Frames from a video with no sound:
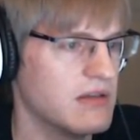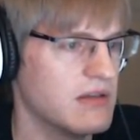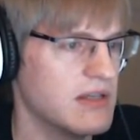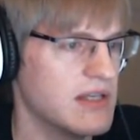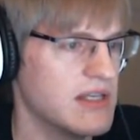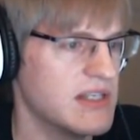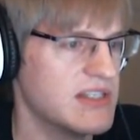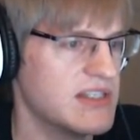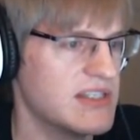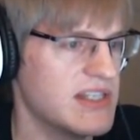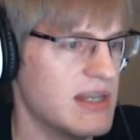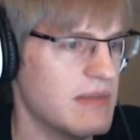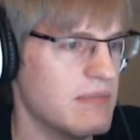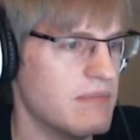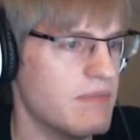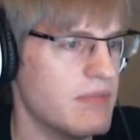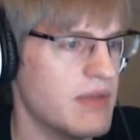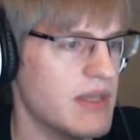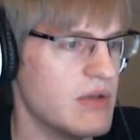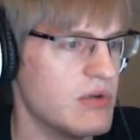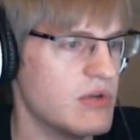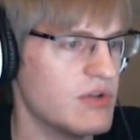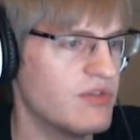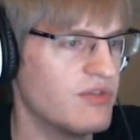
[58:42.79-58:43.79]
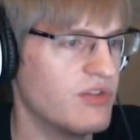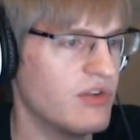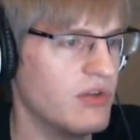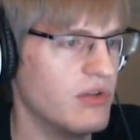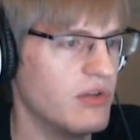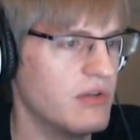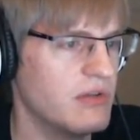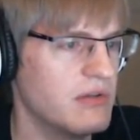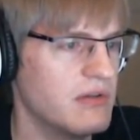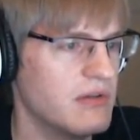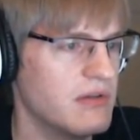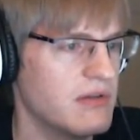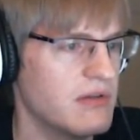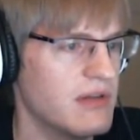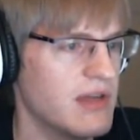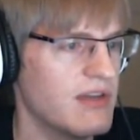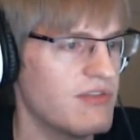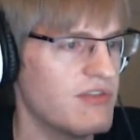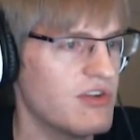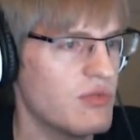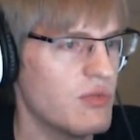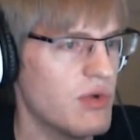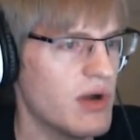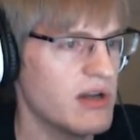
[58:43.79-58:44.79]
Isn't it beautiful,
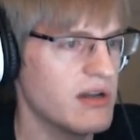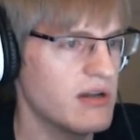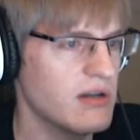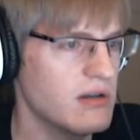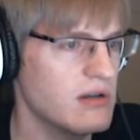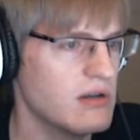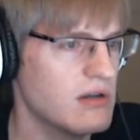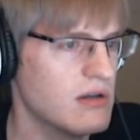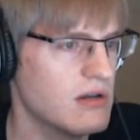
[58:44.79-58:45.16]
everyone?